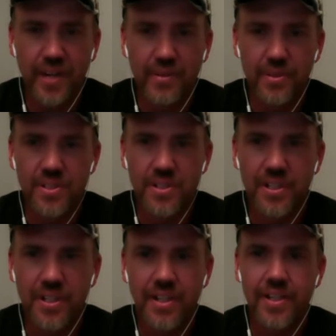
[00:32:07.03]

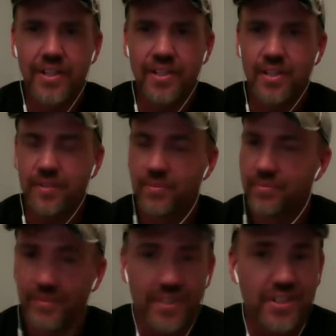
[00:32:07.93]

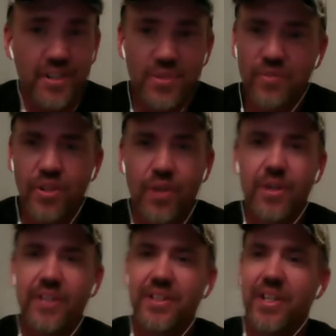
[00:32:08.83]
The tears were
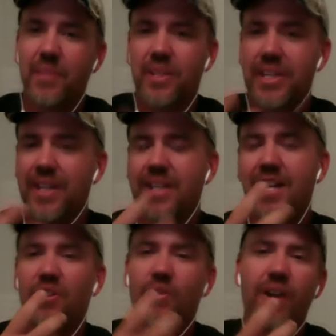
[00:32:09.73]
flowing. I mean, that kind
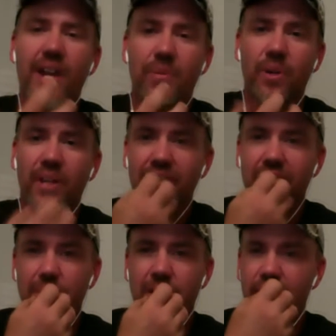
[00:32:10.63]
of cry where like
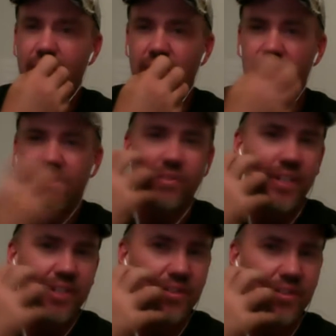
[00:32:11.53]
your mouth starts
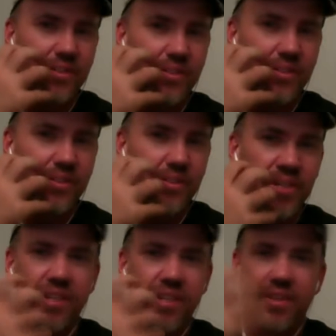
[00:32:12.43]
doing like the
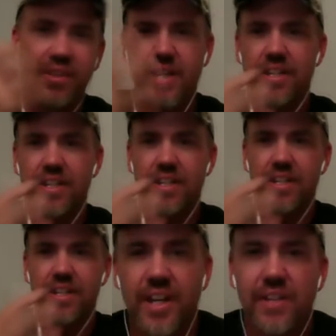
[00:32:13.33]
twitchy thing, and it's
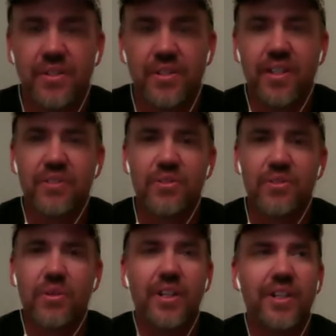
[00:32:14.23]
just like you can't even
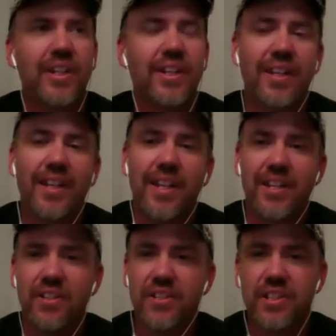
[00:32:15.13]
like control it,
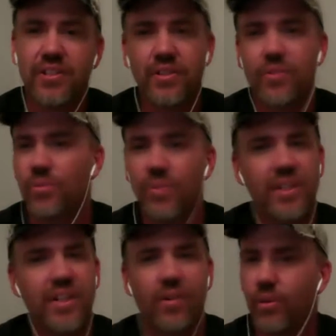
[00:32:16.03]
and you look
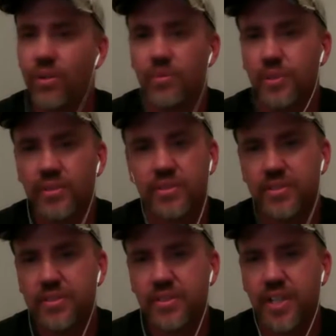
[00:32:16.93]
really horrible.
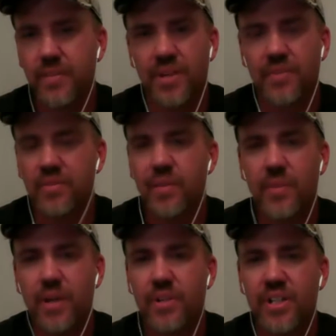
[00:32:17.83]
I mean,
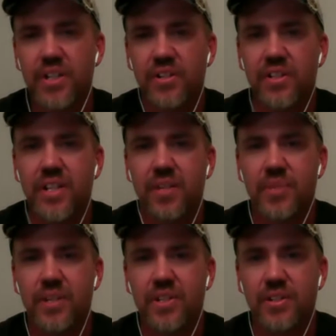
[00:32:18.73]
I wish I should have taken a
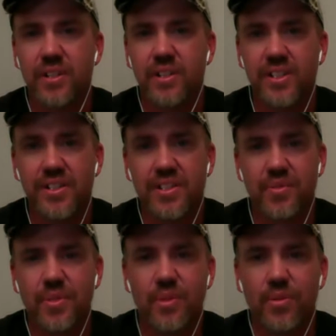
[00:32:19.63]
picture, because it
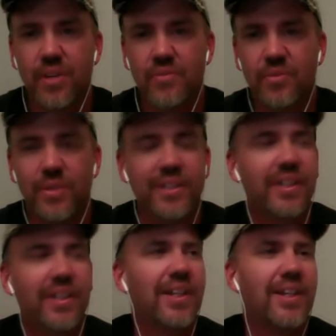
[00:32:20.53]
would have been a rough one. It
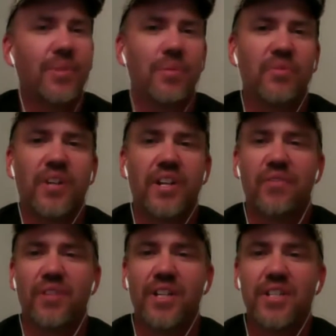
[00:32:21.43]
would have been funny
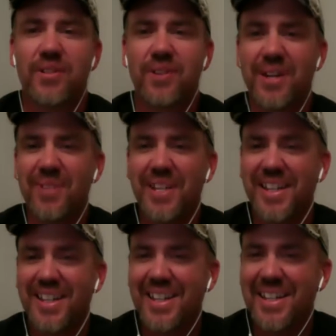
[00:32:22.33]
for Instagram.
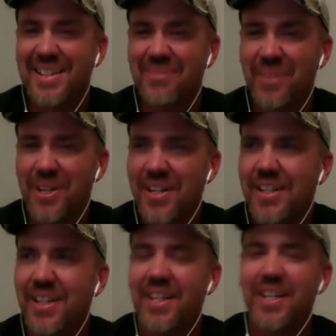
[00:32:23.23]
But
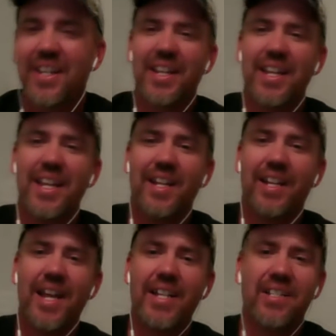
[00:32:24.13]
it
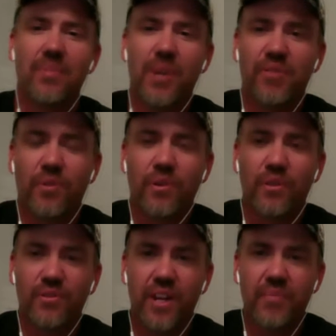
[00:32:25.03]
lasted about 4
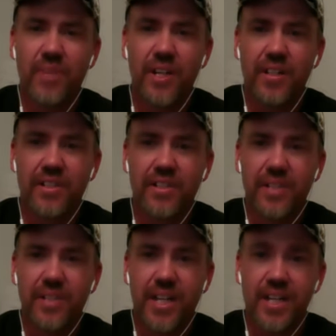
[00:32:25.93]
or 5 minutes,
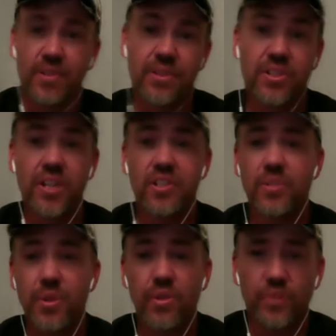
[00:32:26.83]
and it was such a
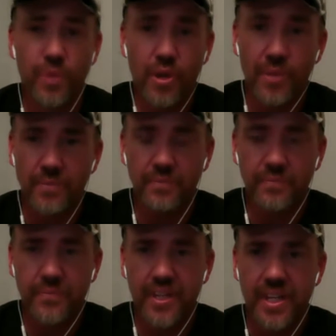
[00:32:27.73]
beautiful moment,
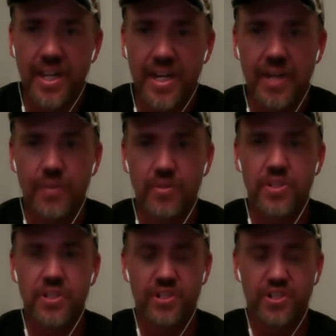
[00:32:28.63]
and I was
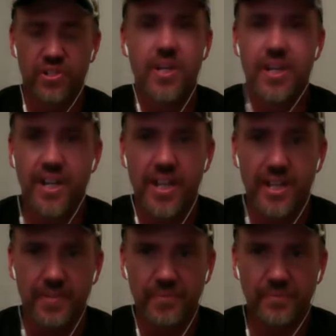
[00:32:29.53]
just soaking it in.